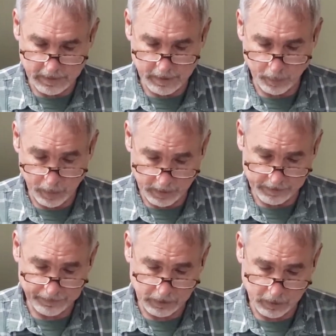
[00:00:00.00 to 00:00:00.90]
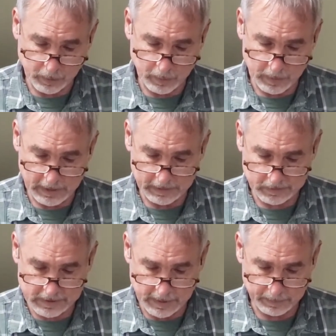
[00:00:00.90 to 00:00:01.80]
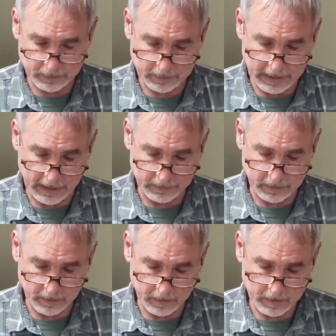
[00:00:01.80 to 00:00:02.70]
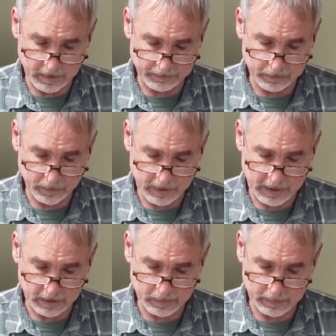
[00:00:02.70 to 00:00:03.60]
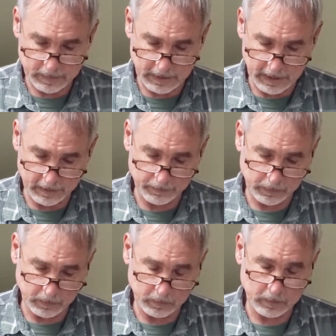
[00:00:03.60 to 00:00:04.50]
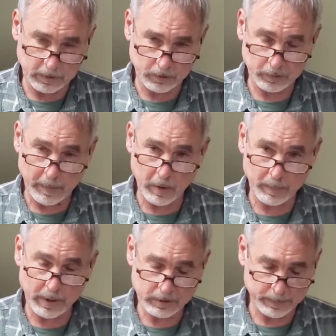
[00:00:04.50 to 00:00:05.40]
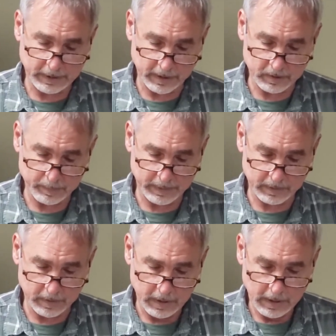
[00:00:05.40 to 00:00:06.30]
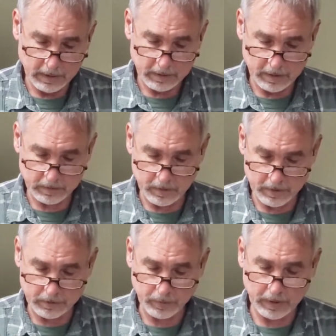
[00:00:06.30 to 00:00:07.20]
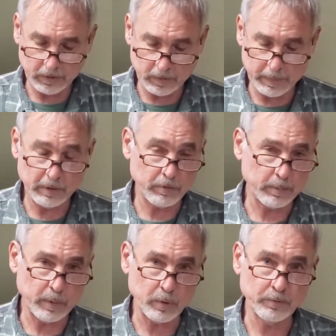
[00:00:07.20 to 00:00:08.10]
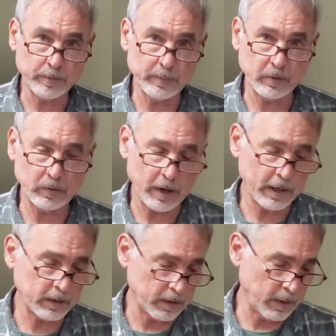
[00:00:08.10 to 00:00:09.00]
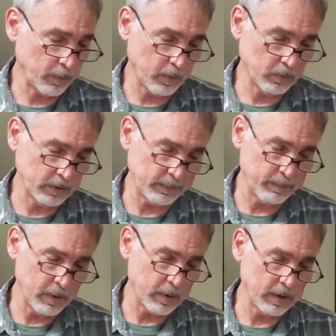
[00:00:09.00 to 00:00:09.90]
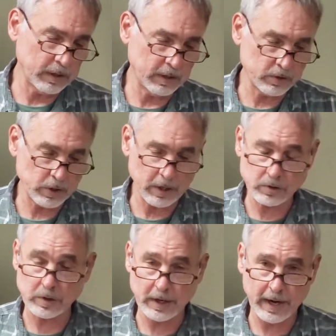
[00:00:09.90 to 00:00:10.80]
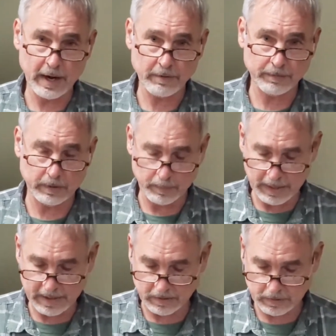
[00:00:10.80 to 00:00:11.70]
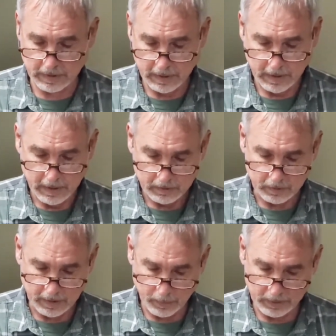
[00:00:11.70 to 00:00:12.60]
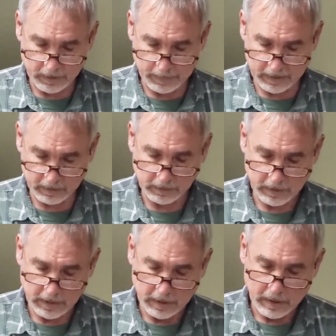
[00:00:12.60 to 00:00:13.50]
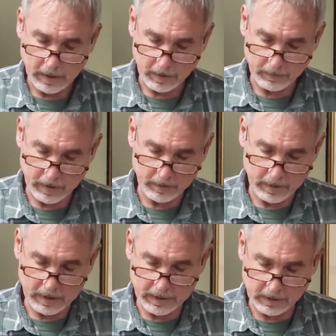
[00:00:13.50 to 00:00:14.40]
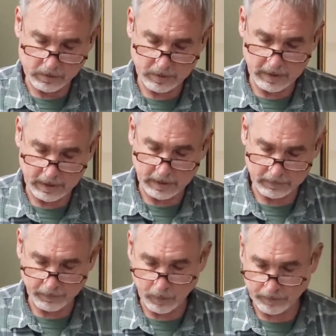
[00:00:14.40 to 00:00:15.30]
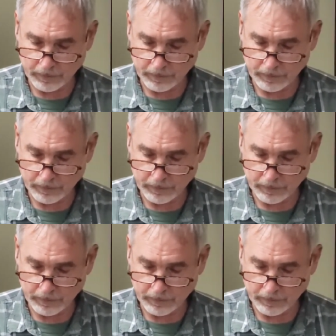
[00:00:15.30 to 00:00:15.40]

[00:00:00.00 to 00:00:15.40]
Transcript: were a few stumps out there of trees and a few little small brush plants, but the trees had been removed from the site, and they were only an inch and a half at the base. So they wouldn't have been an inch thick at 4